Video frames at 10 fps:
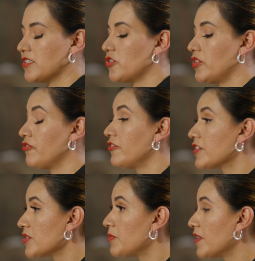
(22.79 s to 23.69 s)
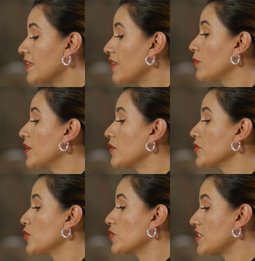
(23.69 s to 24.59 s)
So the first of all that we're
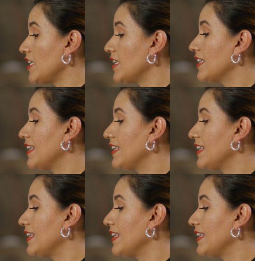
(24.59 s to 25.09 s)
going to see